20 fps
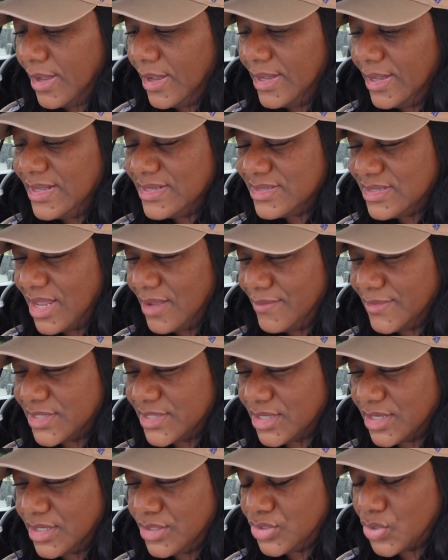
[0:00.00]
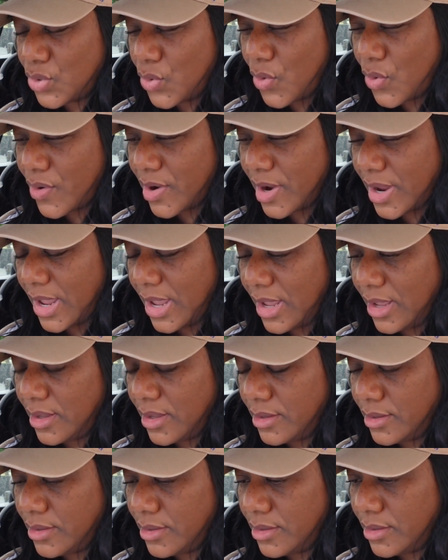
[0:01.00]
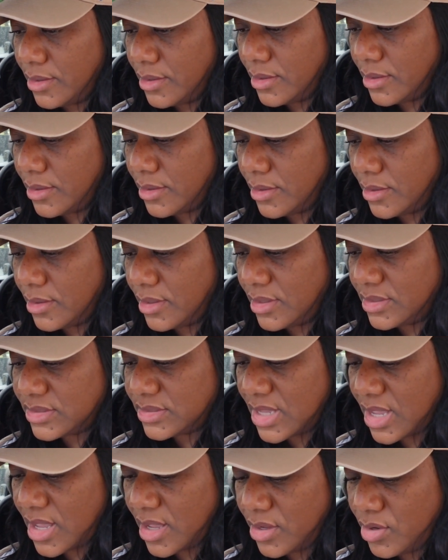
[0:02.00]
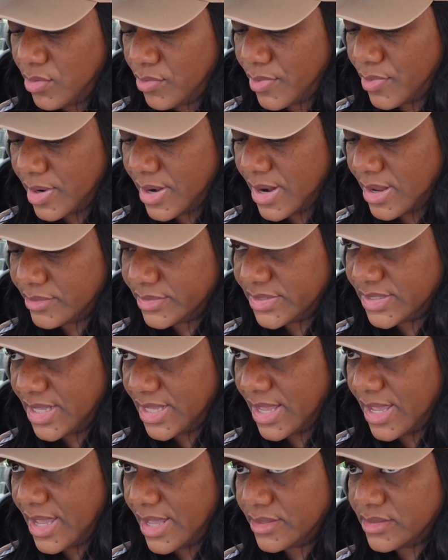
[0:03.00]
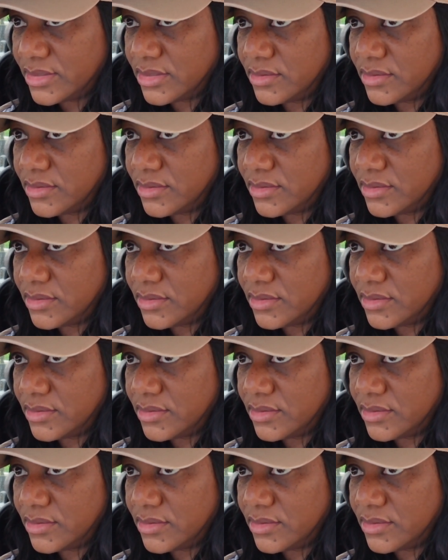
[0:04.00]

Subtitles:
his name is Katori. Is that how you pronounce that?